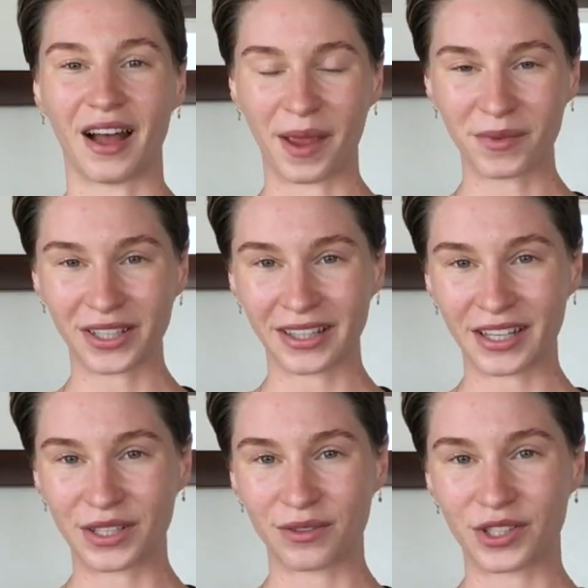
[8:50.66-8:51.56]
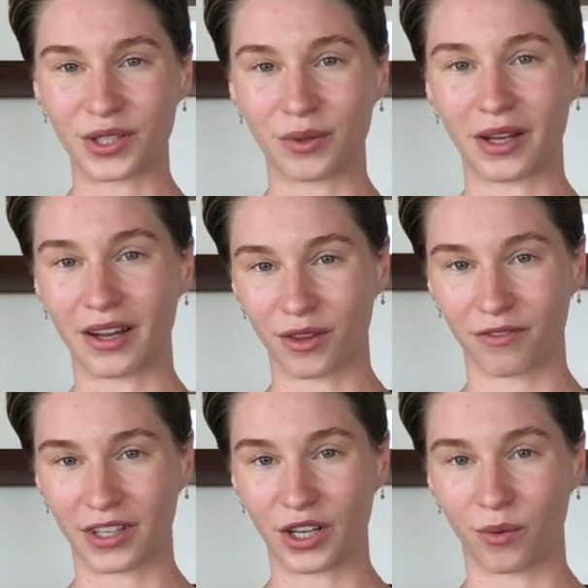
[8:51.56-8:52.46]
I'm going to link you to another
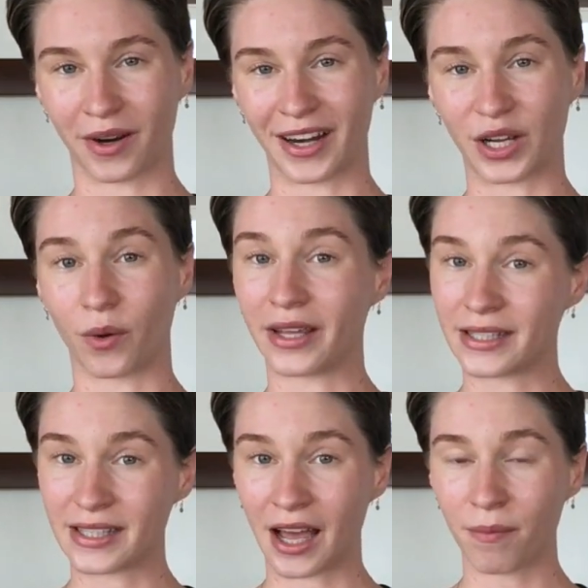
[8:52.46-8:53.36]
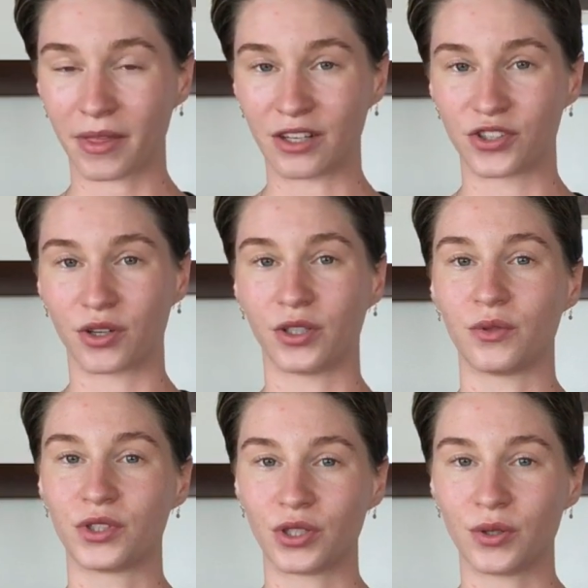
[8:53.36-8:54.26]
video where I go in depth and show you
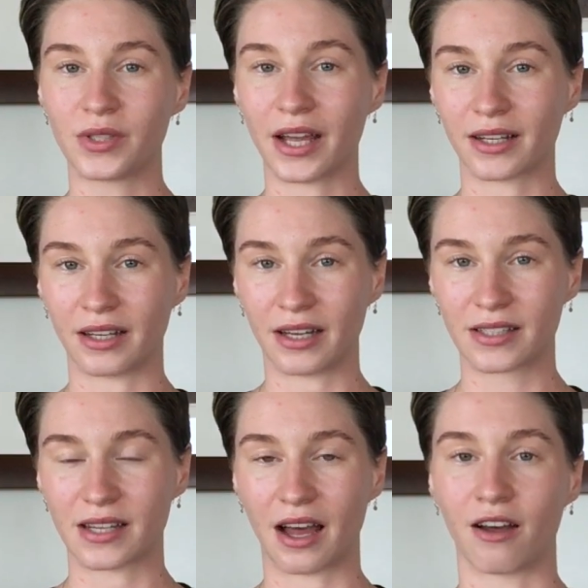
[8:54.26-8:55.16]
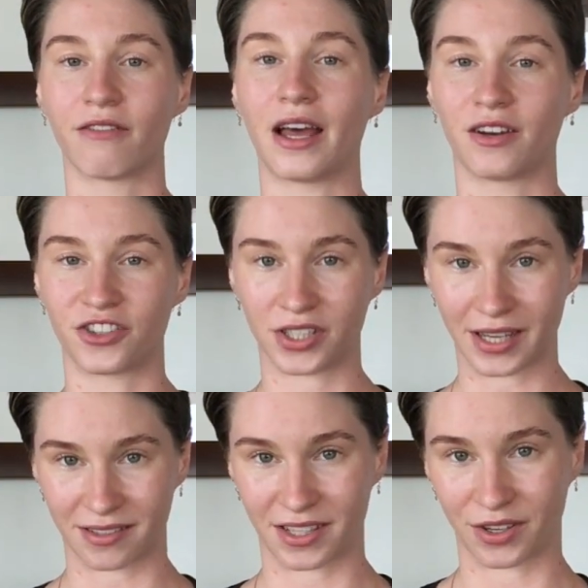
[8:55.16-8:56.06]
two techniques of energy
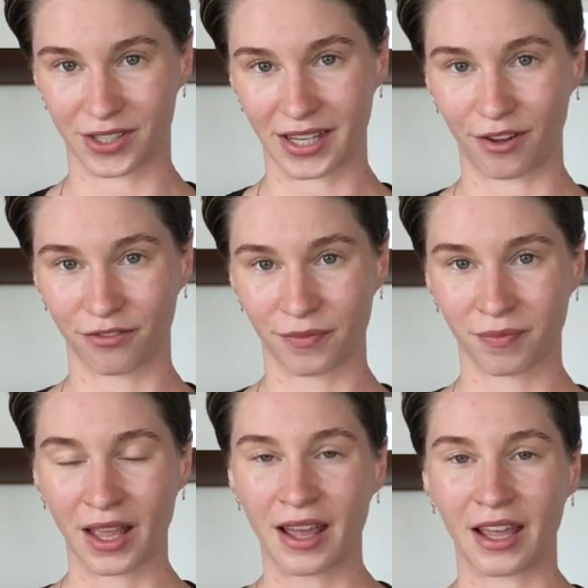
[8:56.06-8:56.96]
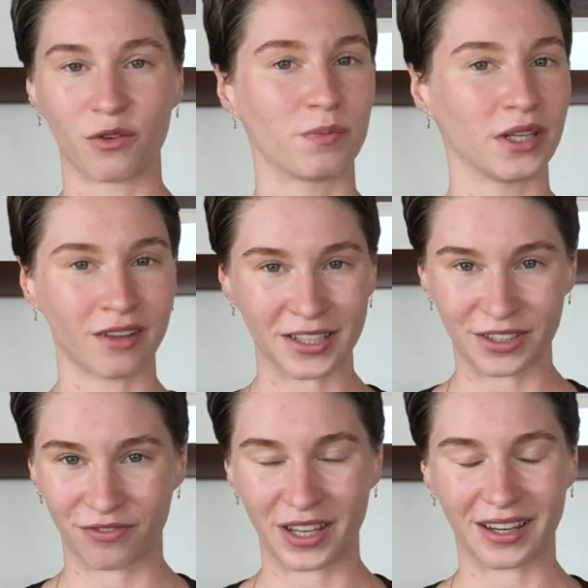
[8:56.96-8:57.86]
testing yourself. It would be a lot
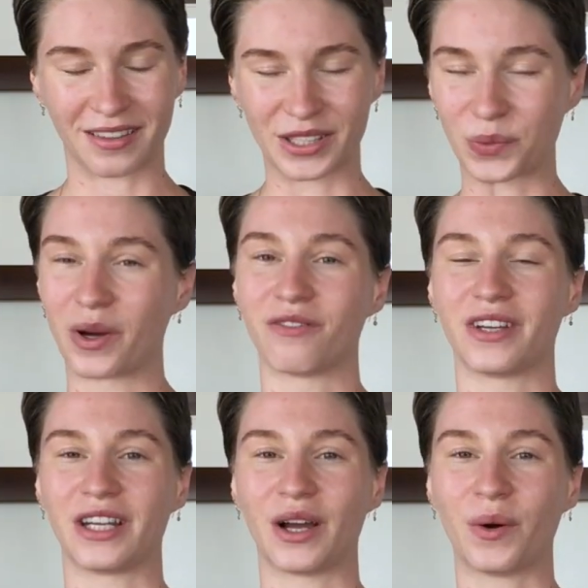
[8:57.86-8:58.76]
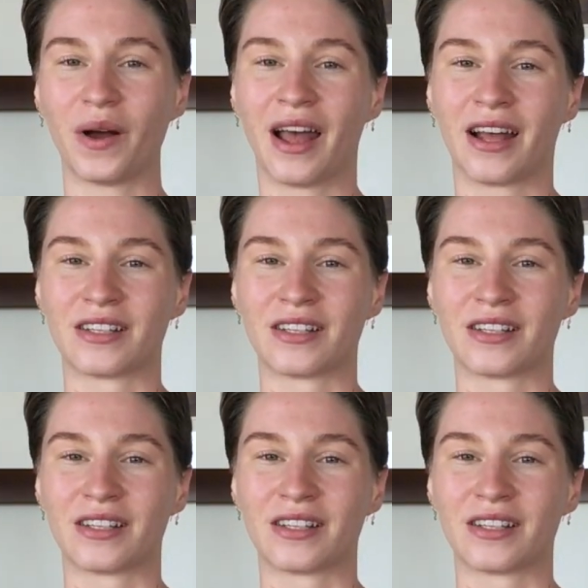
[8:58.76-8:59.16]
to fit in this one video.